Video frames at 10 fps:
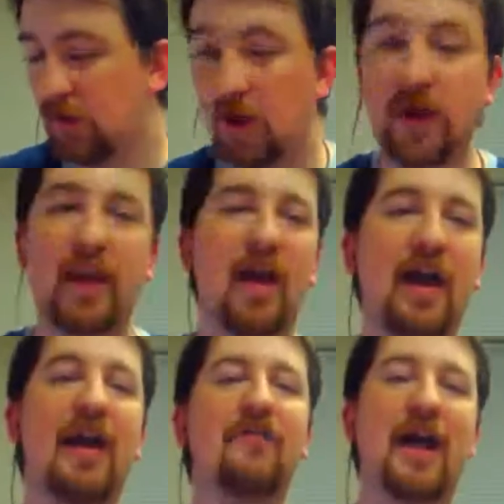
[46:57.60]
Okay,
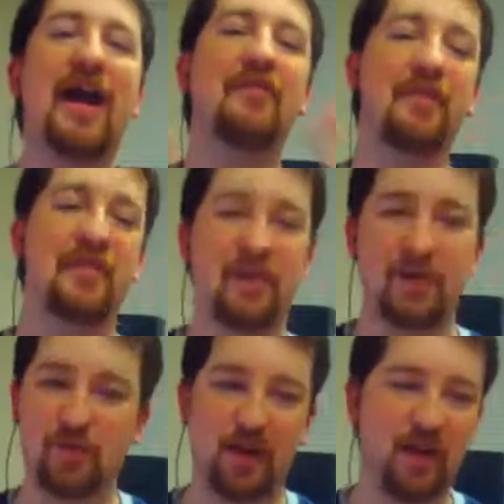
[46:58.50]
I have to say
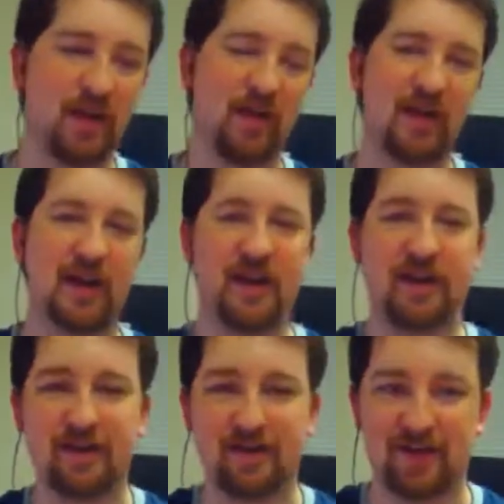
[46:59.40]
this right now,
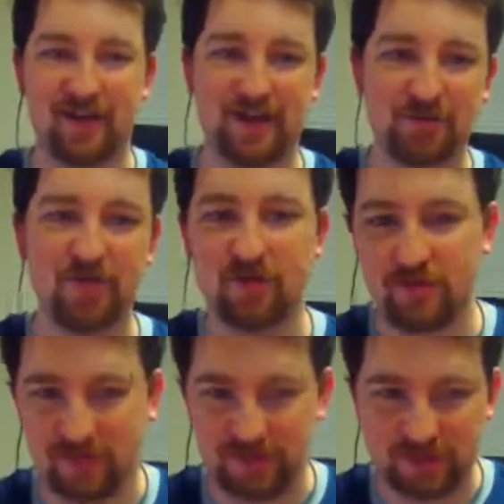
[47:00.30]
and I'm
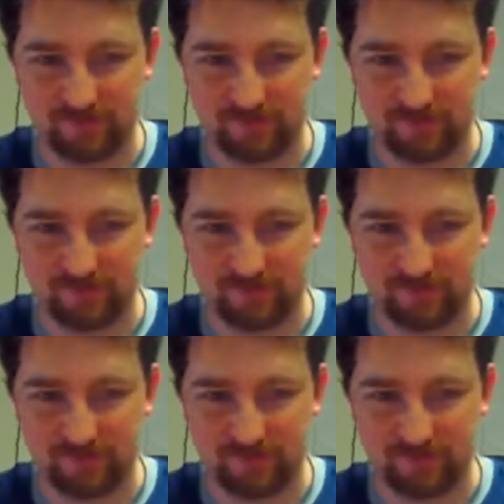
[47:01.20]
sure that